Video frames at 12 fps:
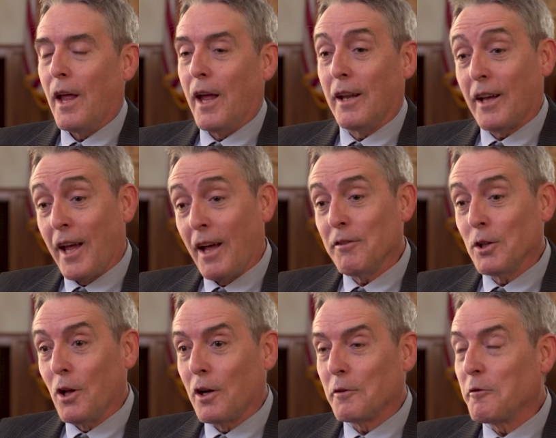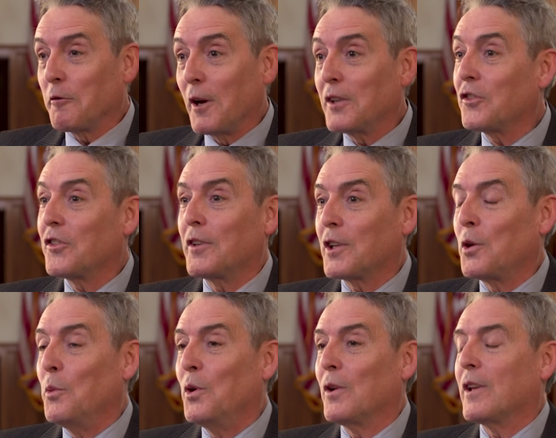And I have a lot of friends in the
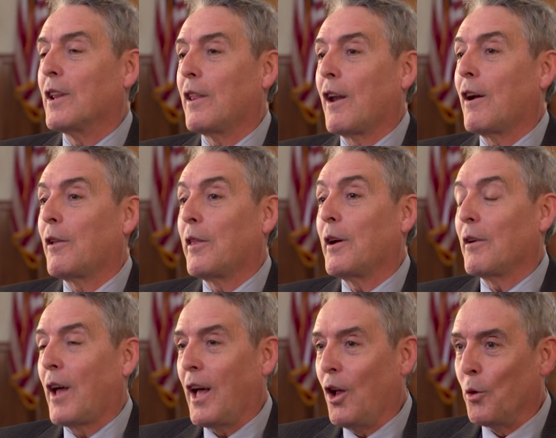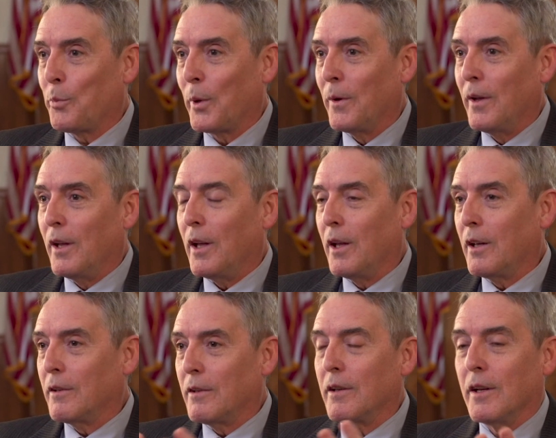community that are there to help
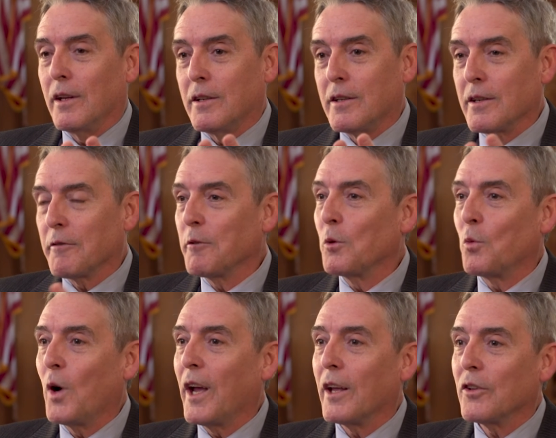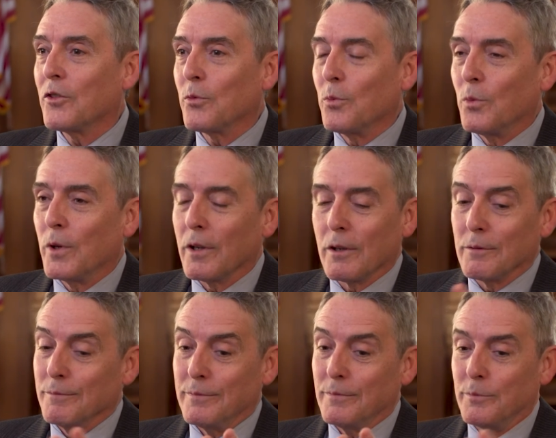in different ways. We're
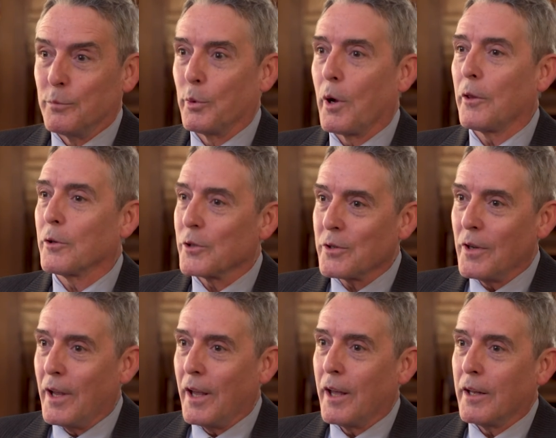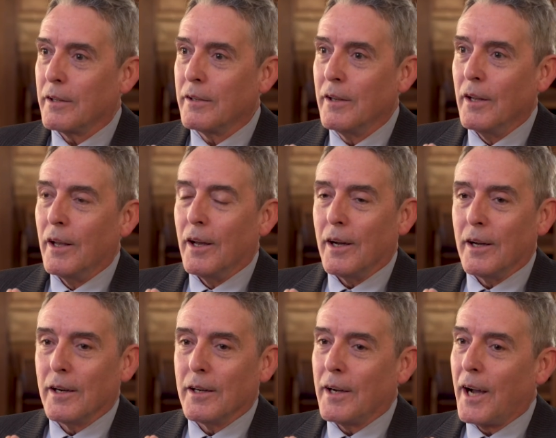brothers, and
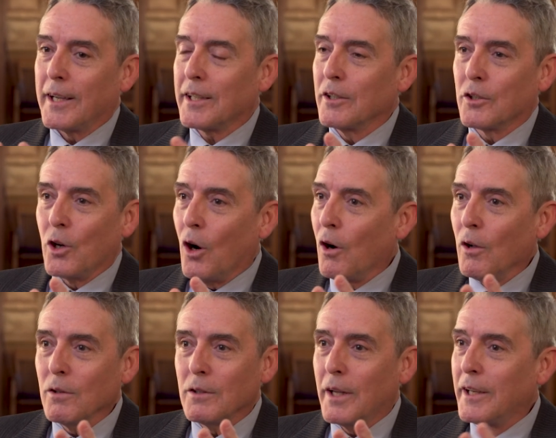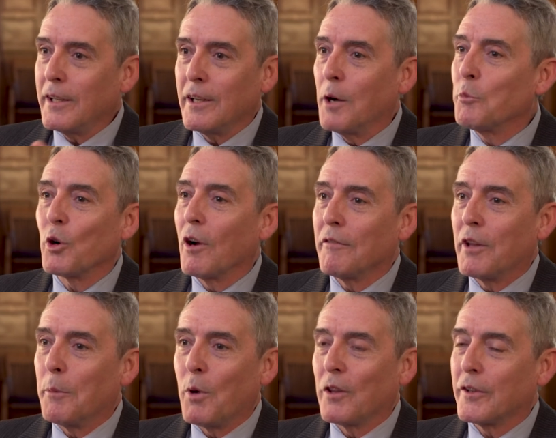I can call any number of
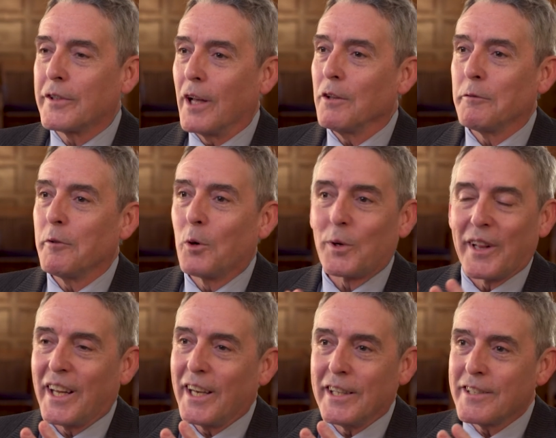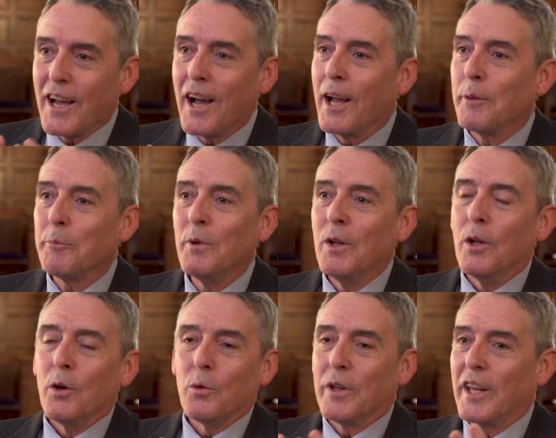them on the telephone at any time
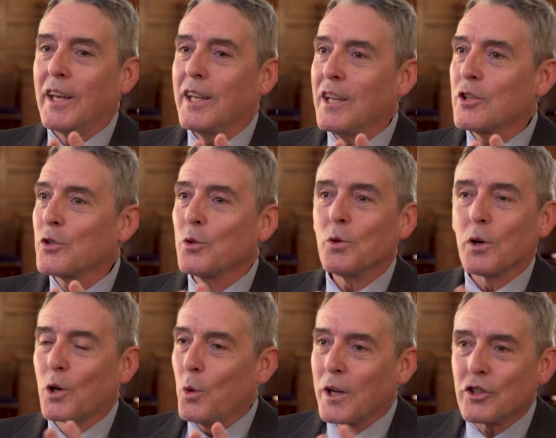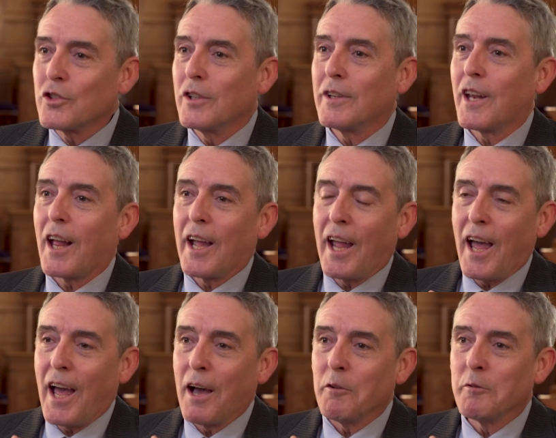with any issue or question that I
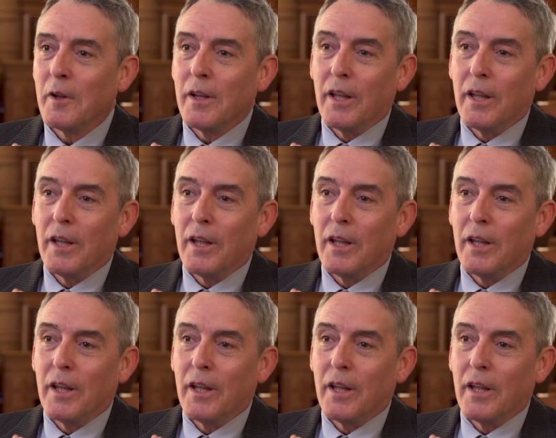have,